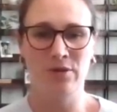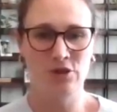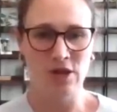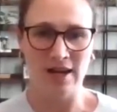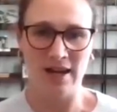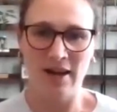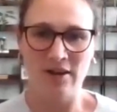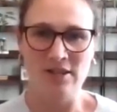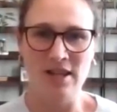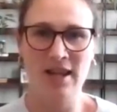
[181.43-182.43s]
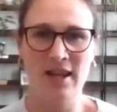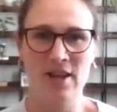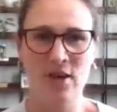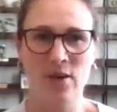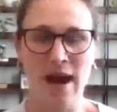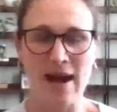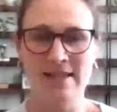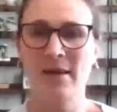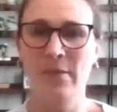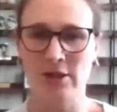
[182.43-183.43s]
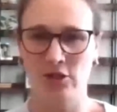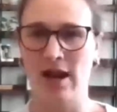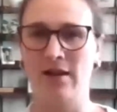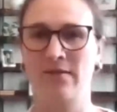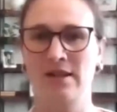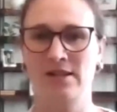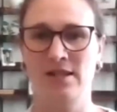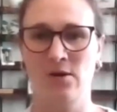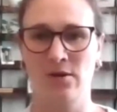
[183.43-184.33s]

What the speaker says: Jenny, and I'll say, as a patient advocacy